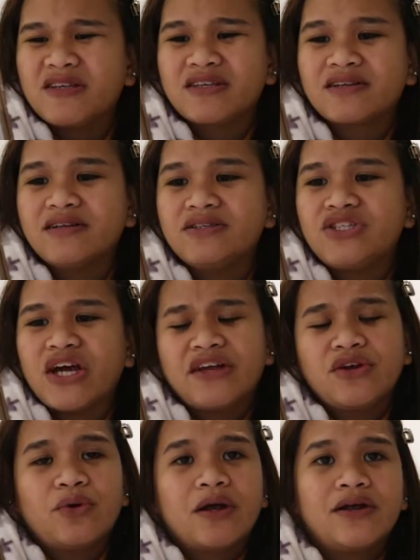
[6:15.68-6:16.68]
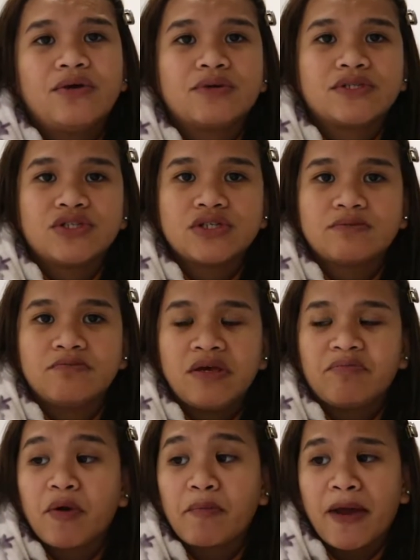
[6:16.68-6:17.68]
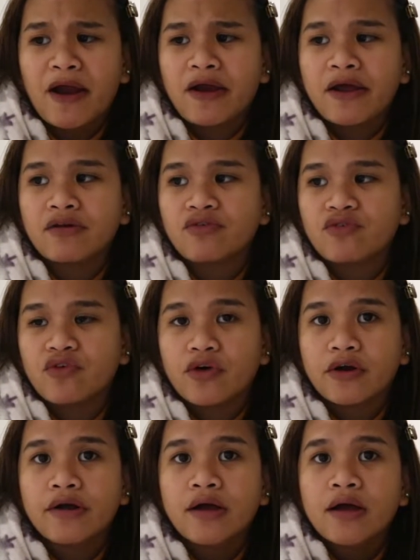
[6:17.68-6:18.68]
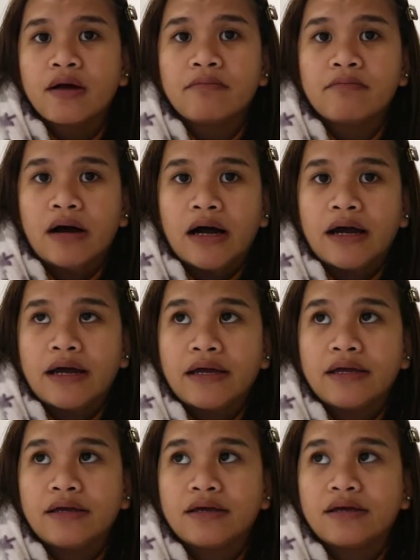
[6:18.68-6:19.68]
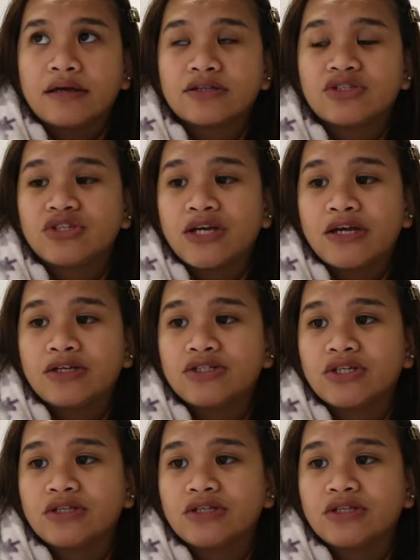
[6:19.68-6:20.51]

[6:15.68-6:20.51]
Basically, January was just me preparing for my exchange